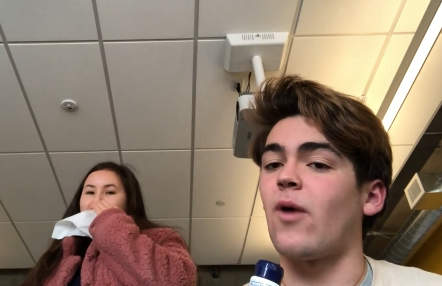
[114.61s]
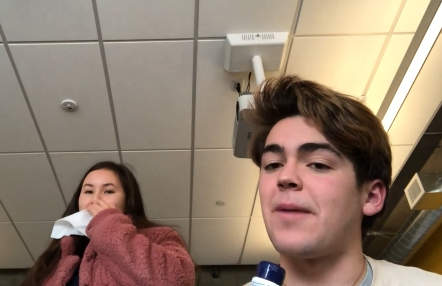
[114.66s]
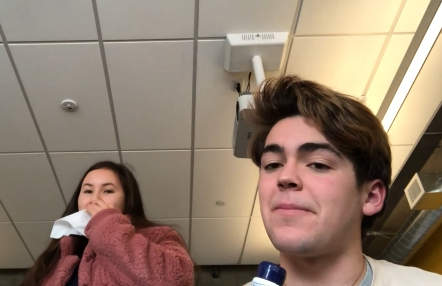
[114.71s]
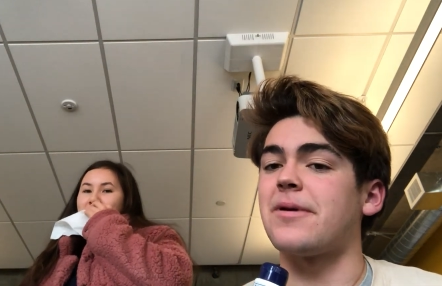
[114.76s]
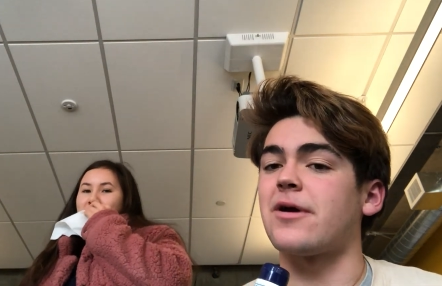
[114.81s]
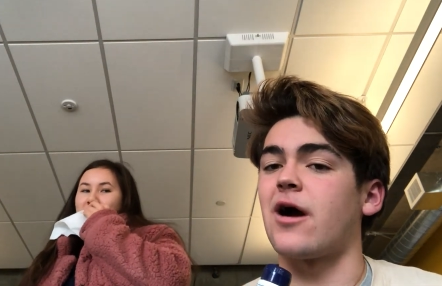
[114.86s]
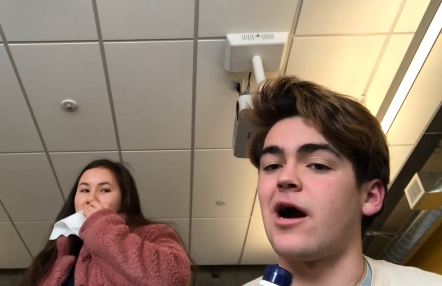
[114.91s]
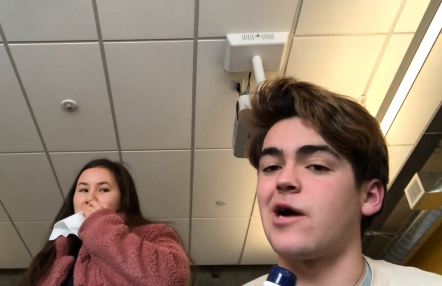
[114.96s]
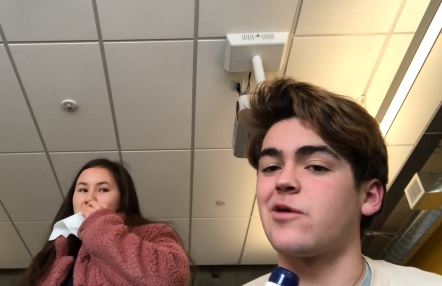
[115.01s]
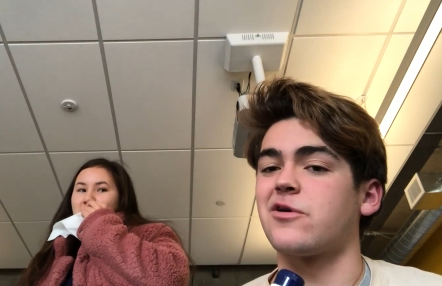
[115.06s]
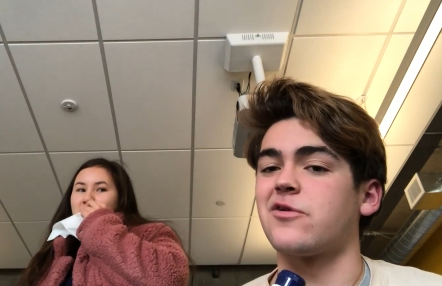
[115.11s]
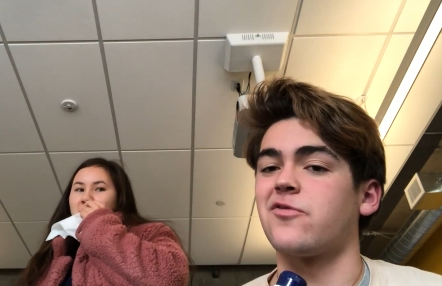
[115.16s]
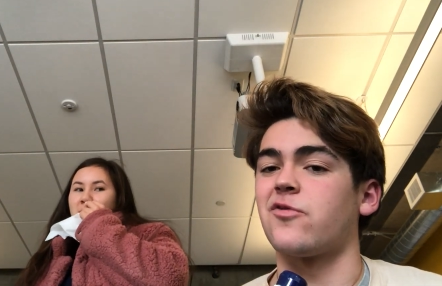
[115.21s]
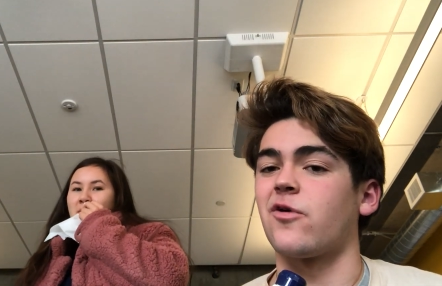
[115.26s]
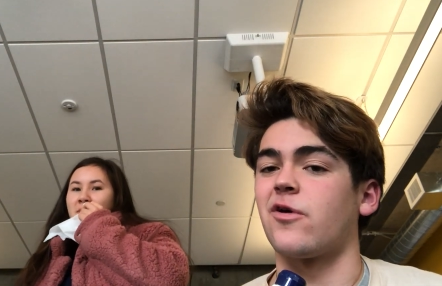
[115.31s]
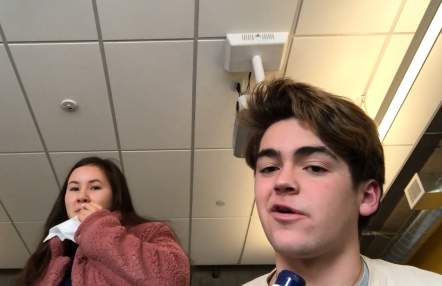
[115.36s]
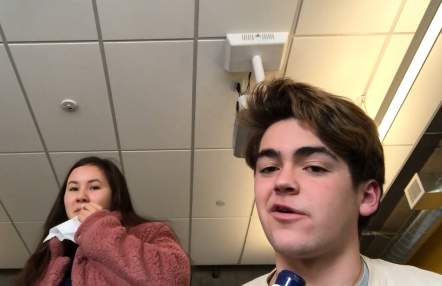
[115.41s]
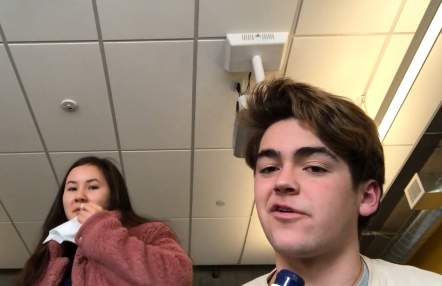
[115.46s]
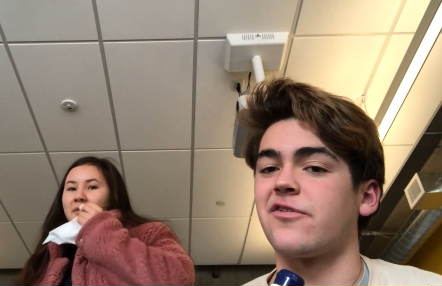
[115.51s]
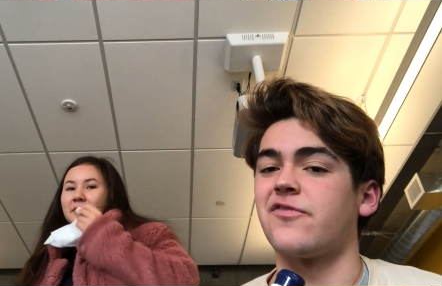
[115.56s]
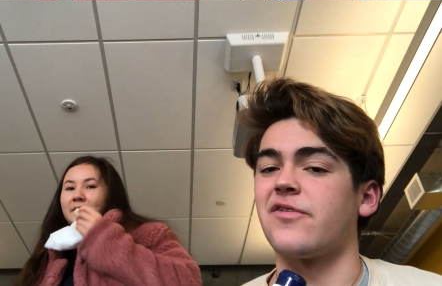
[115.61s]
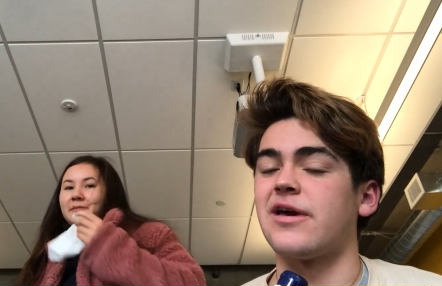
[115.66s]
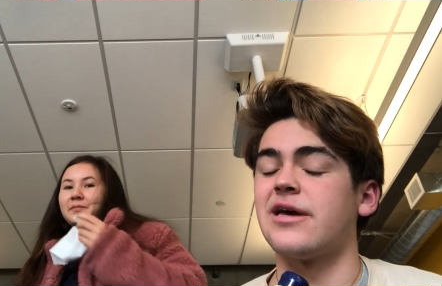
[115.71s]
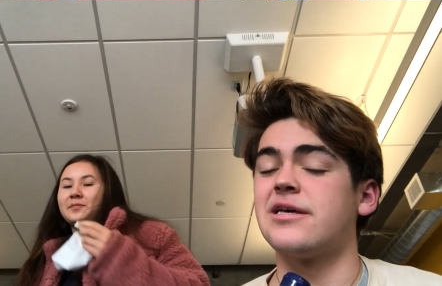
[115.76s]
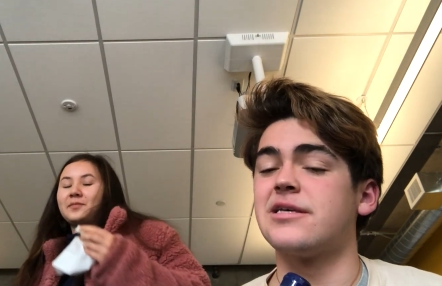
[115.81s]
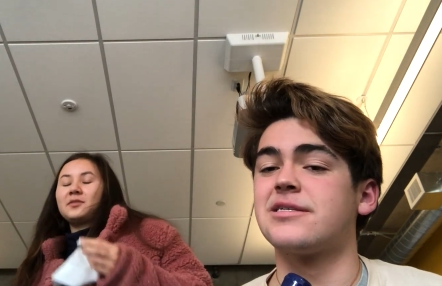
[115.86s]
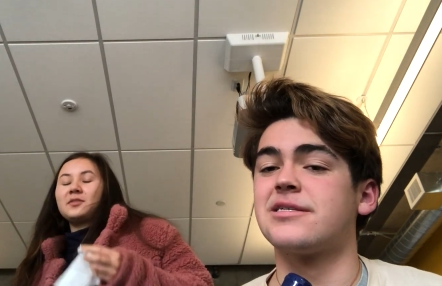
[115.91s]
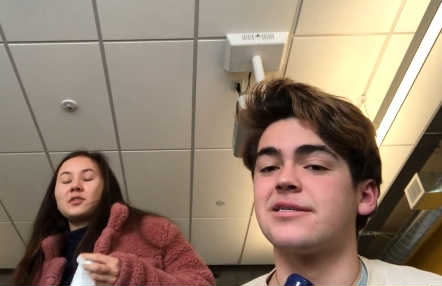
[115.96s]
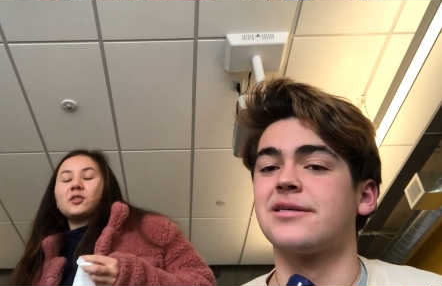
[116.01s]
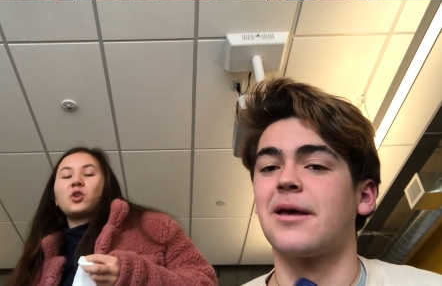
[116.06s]
Speaker 1: wiping Aquaphor on our
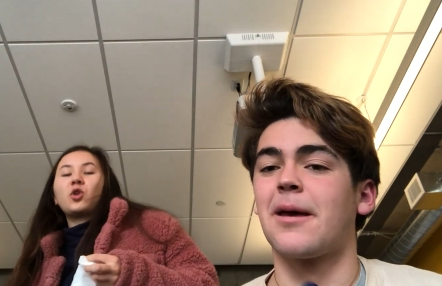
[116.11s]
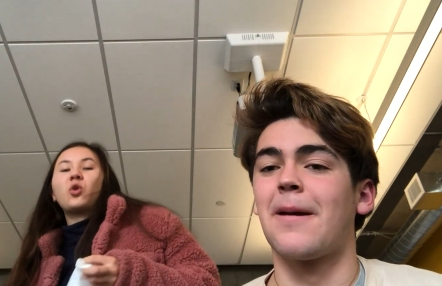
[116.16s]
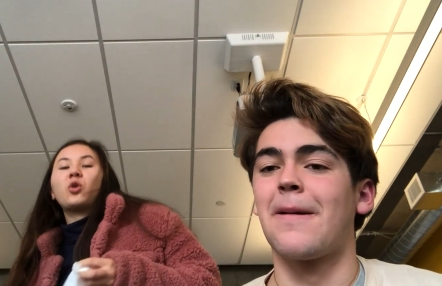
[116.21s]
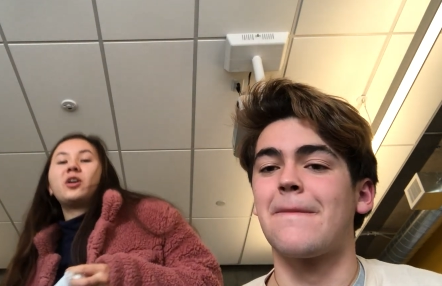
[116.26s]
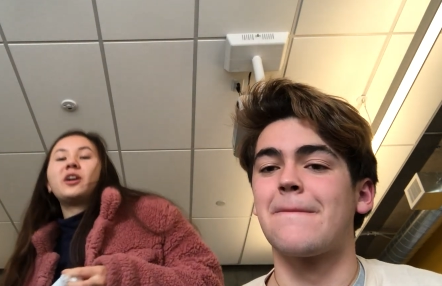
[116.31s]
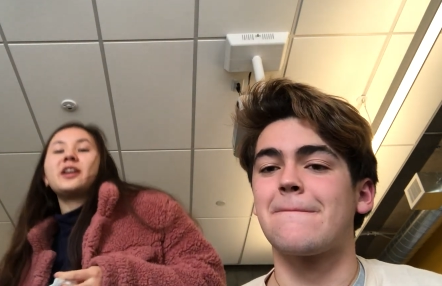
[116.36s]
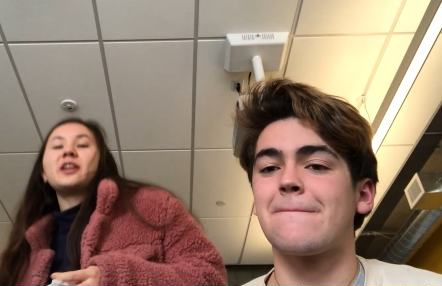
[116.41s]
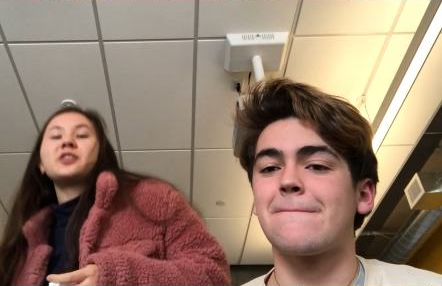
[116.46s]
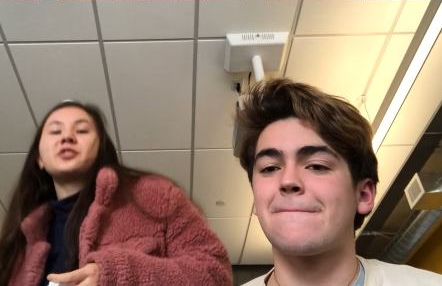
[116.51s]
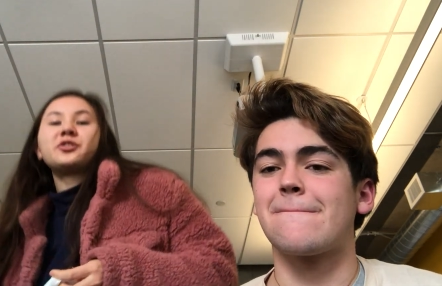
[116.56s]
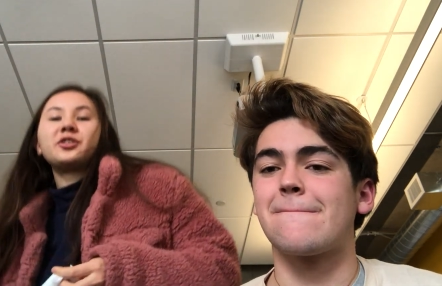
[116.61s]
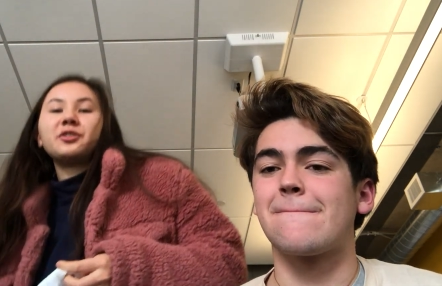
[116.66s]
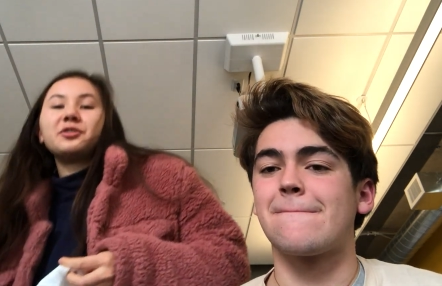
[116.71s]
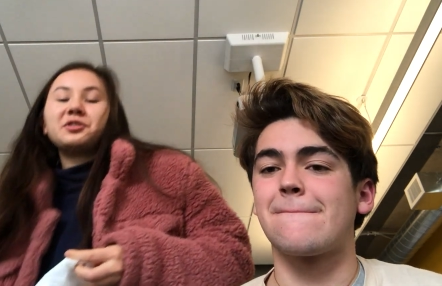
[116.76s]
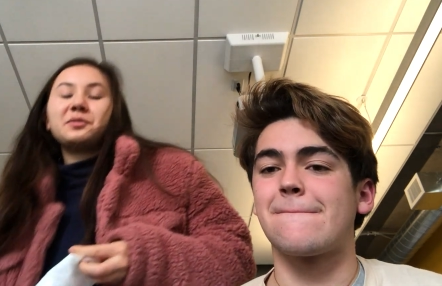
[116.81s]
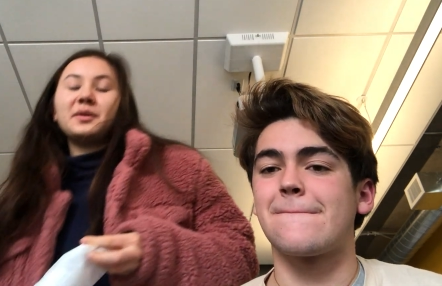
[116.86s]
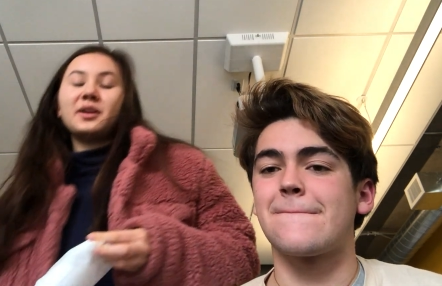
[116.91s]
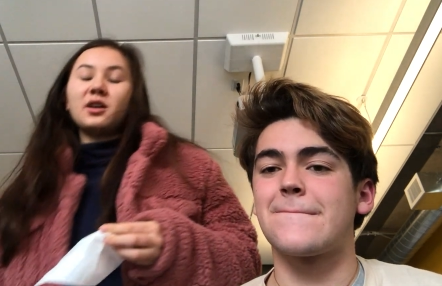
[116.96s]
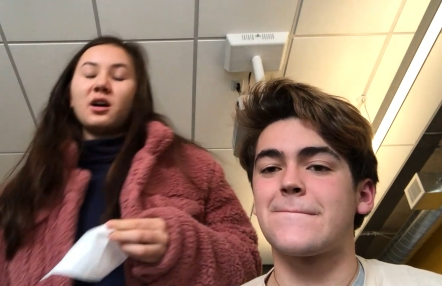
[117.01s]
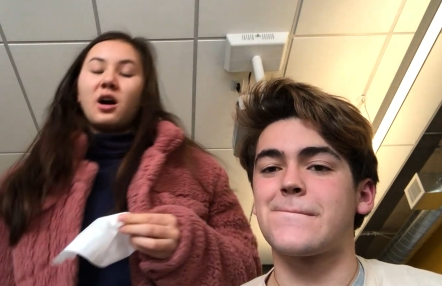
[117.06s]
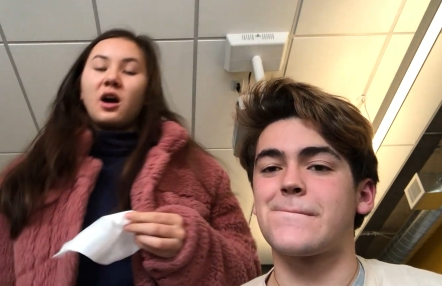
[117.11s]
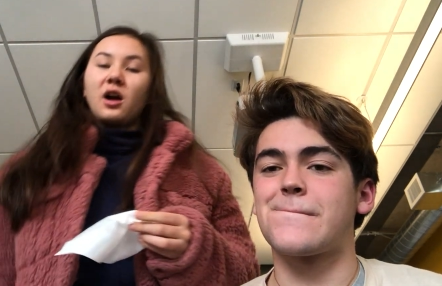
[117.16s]
face.
Speaker 2: Cory introduced me to